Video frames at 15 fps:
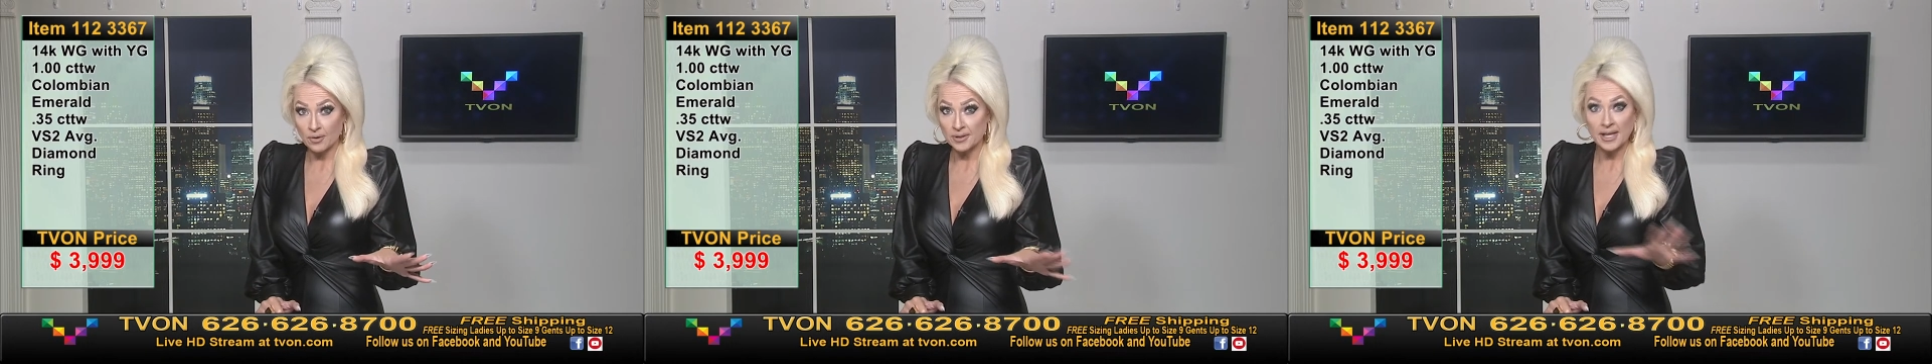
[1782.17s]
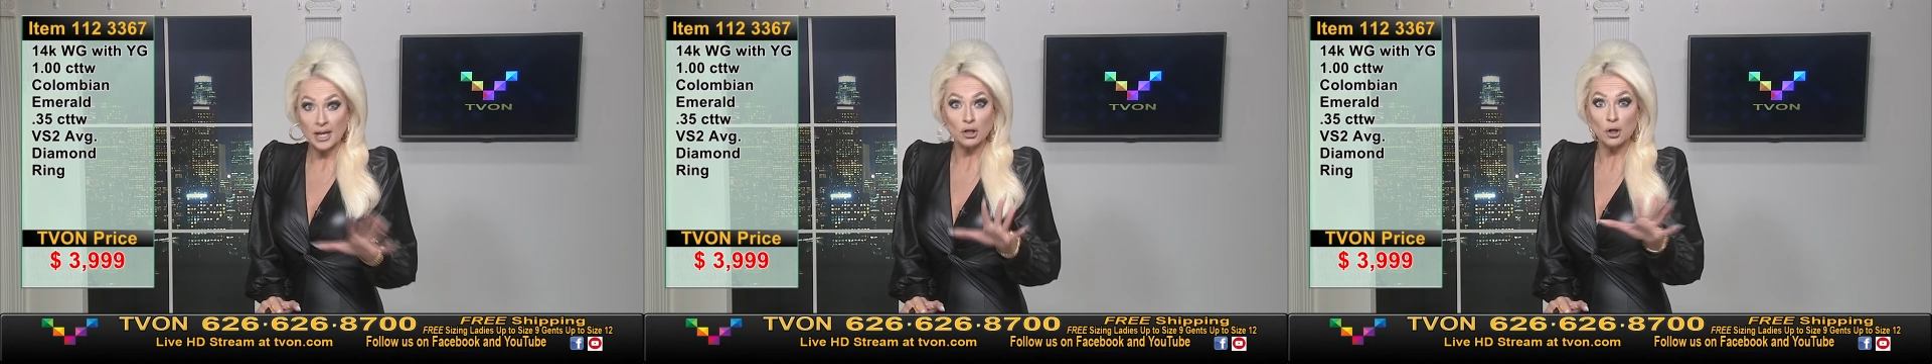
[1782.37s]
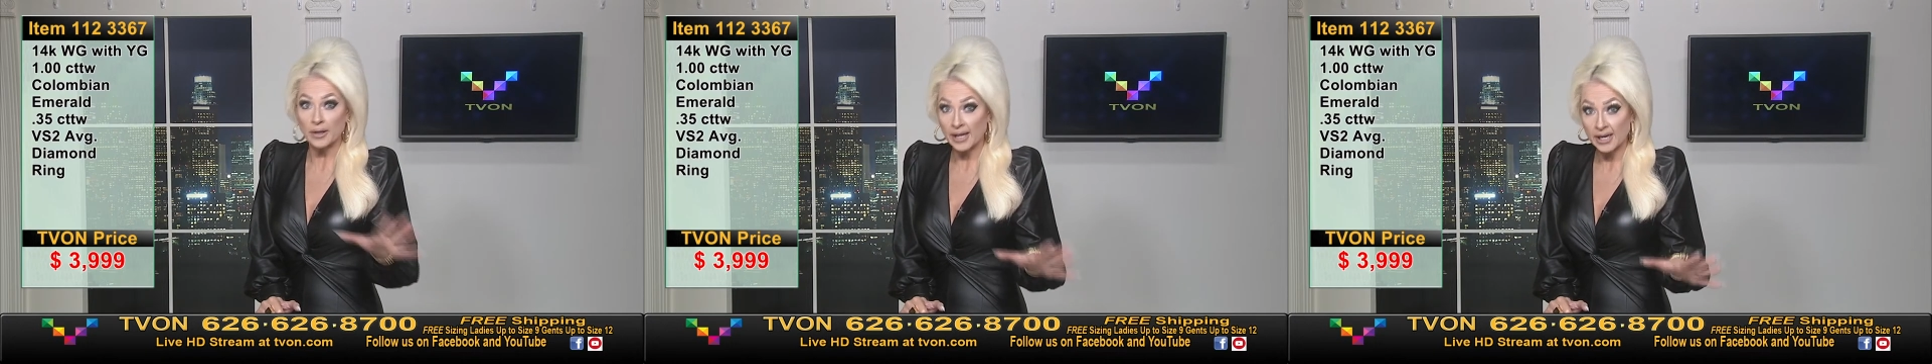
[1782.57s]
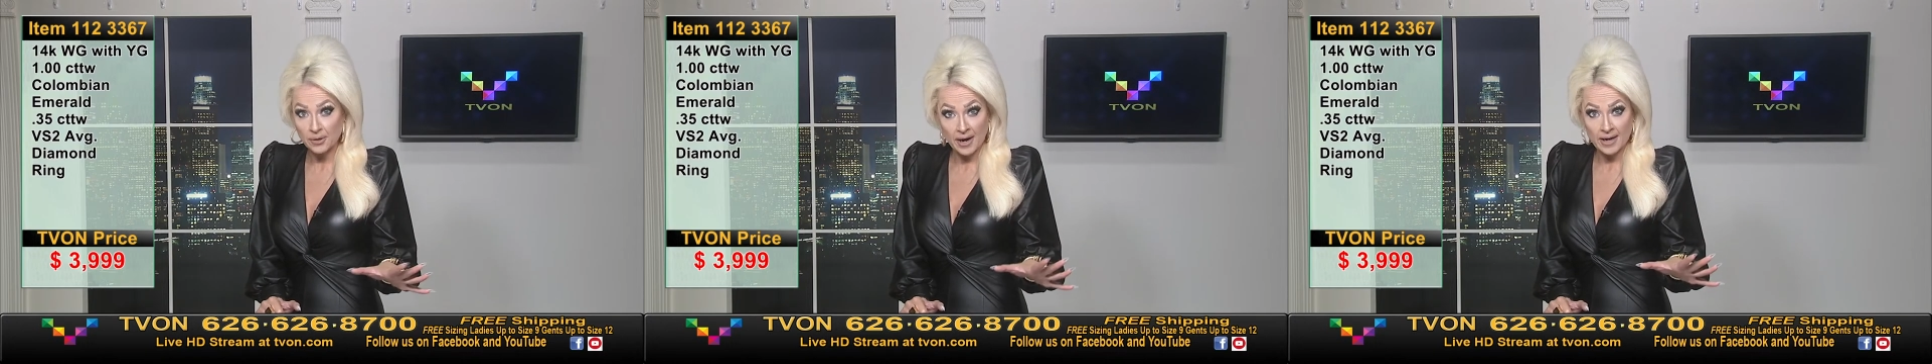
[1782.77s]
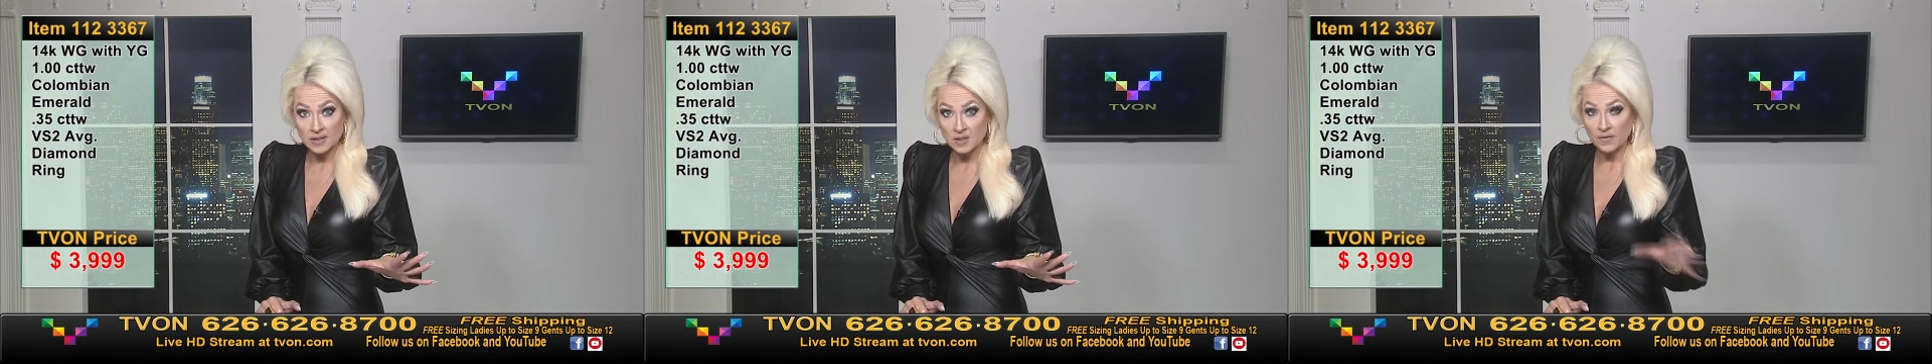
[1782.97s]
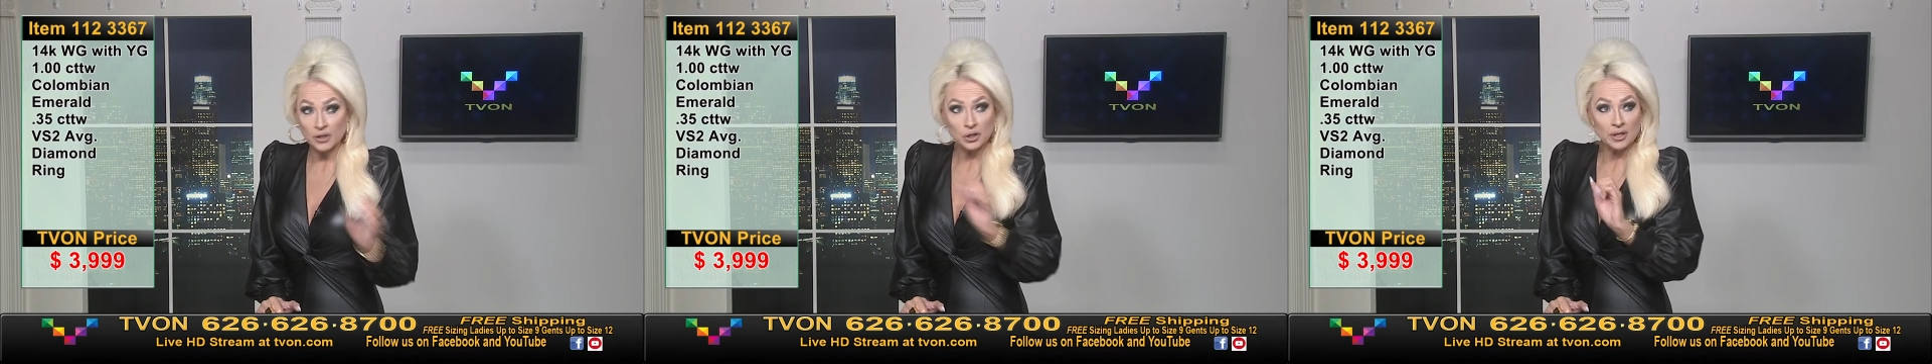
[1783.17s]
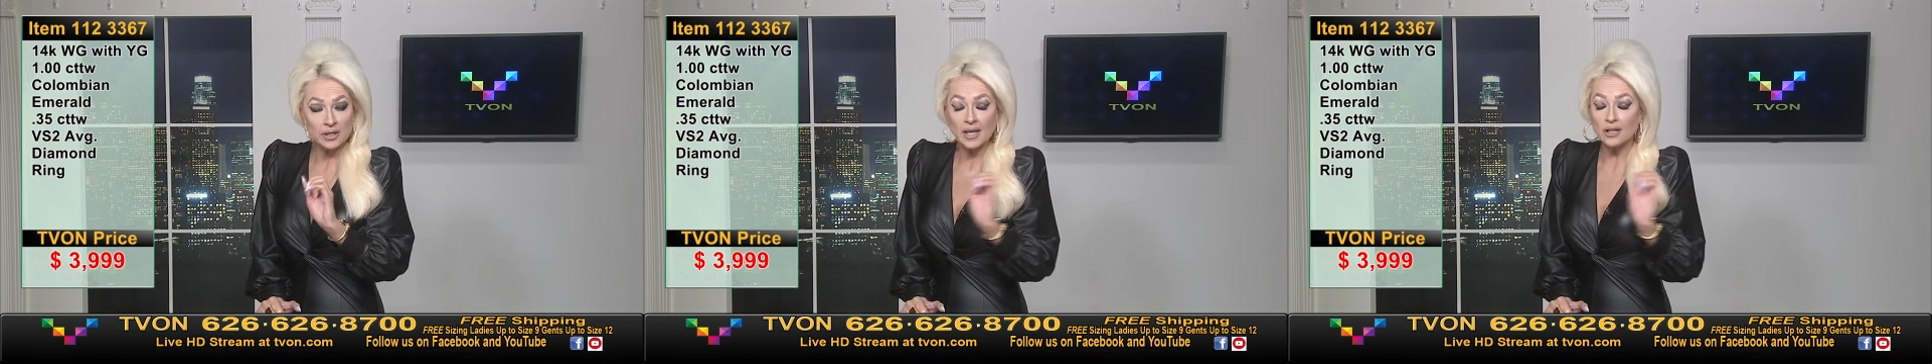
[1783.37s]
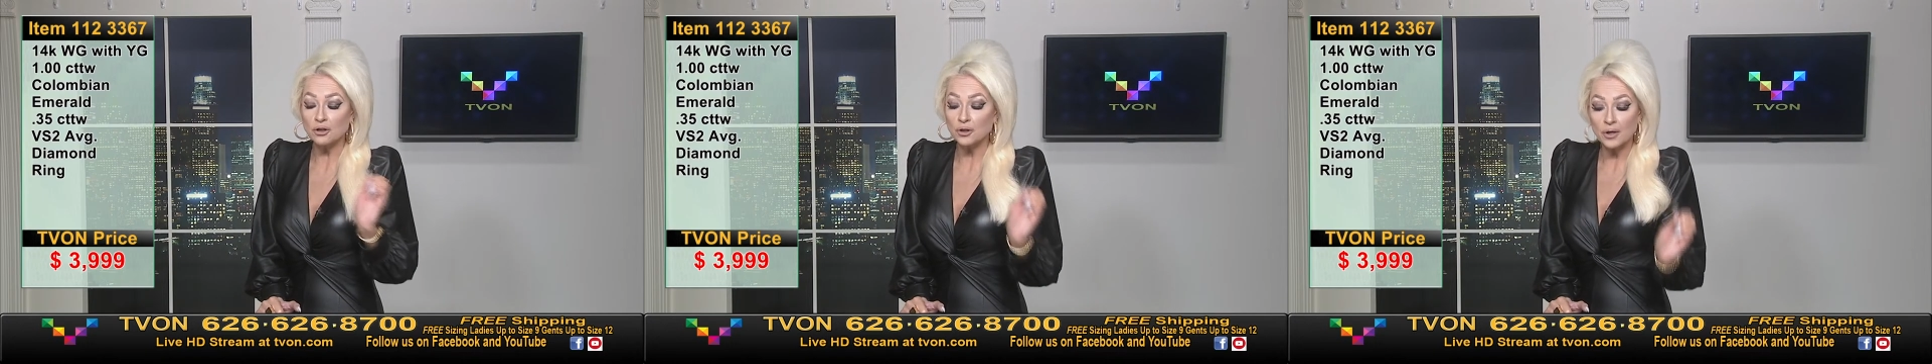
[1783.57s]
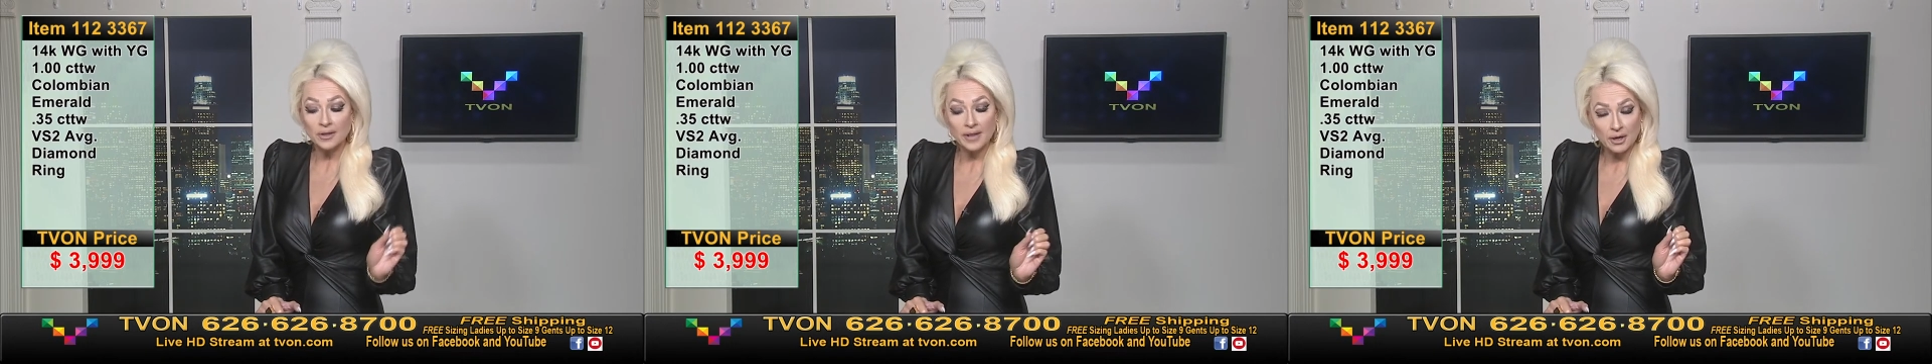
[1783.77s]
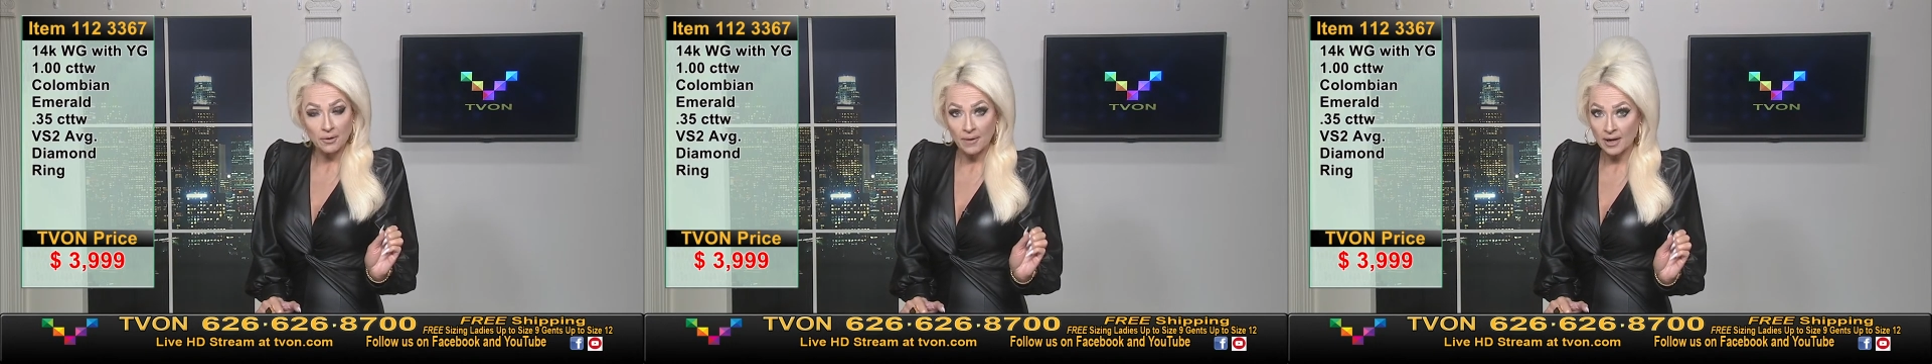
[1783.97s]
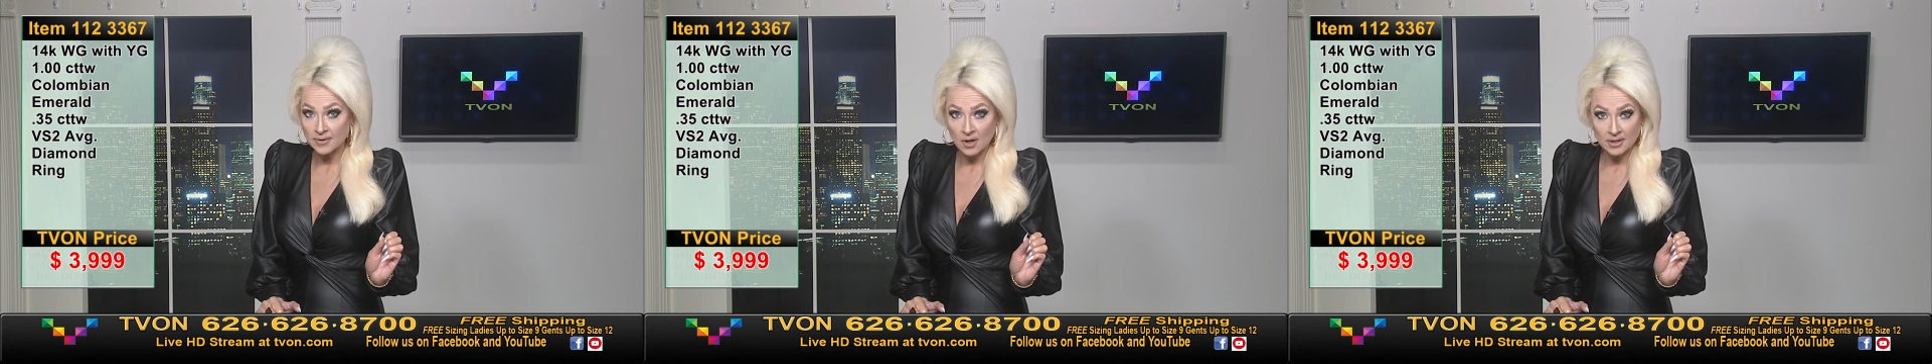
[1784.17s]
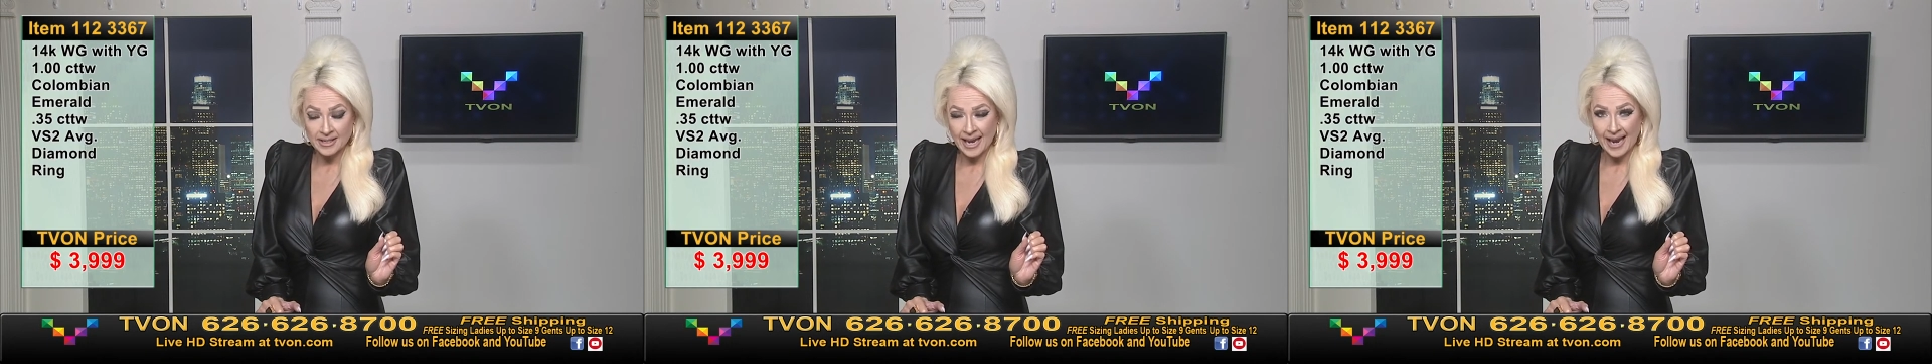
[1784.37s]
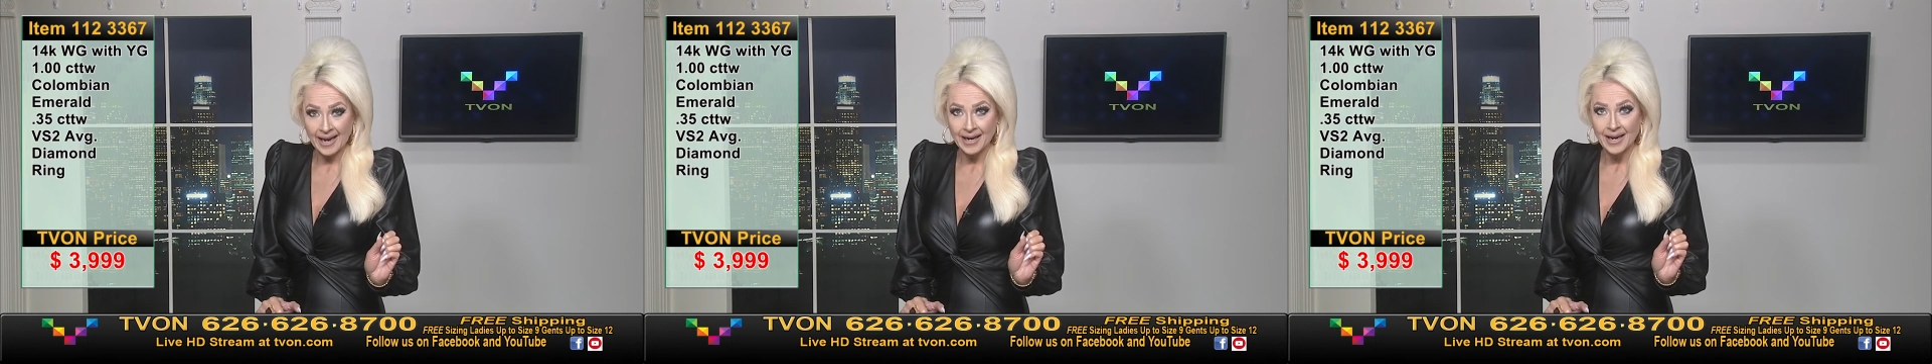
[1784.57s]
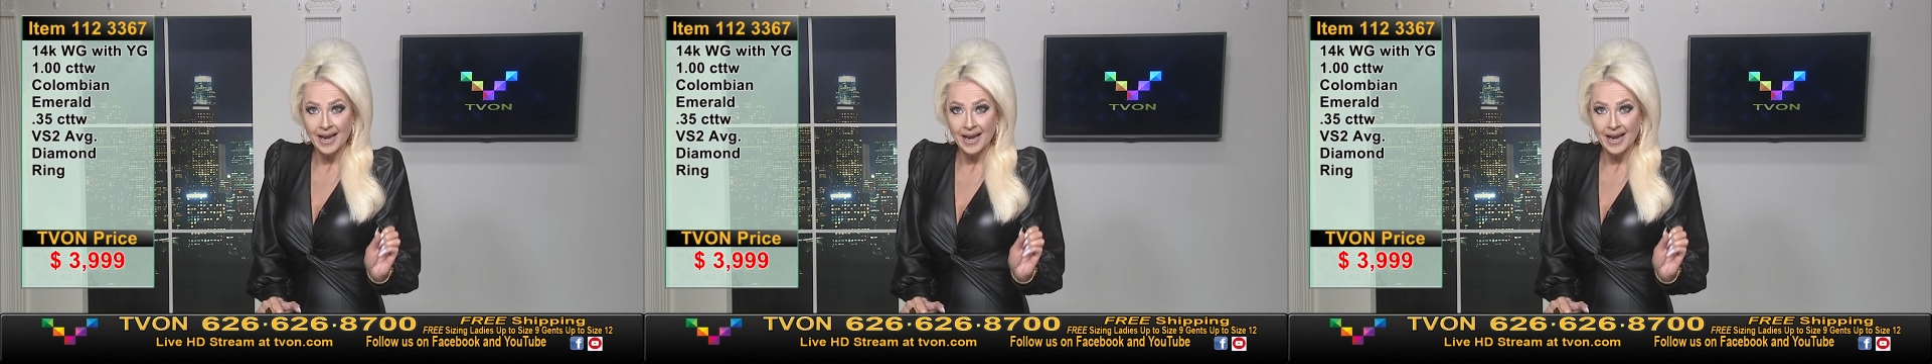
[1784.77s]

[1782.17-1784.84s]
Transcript: They look like rounds. Visually, they look like rounds all day.